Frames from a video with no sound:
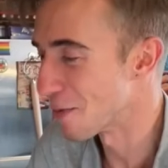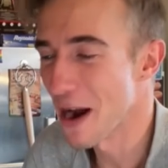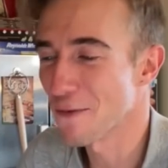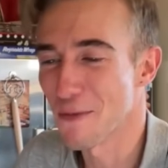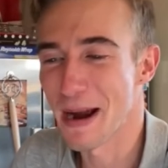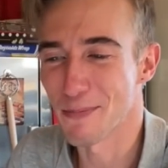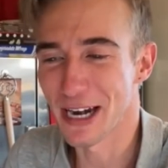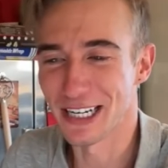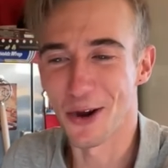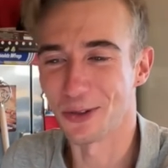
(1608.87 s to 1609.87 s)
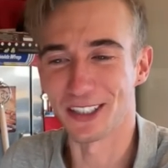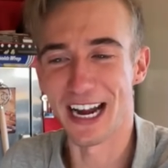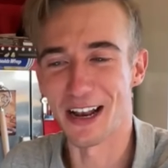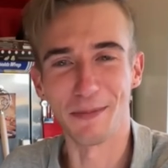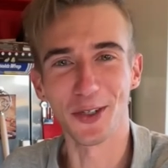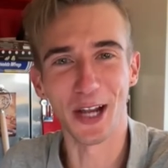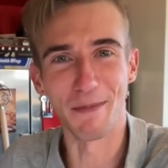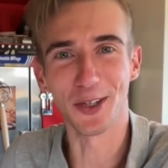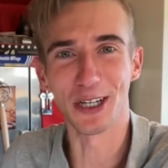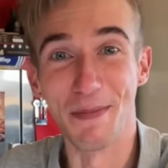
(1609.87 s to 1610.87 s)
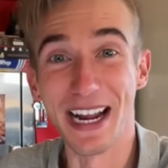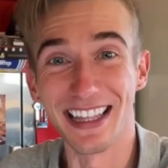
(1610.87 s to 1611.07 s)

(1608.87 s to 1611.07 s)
wait for my bread to go stale. I'm just gonna make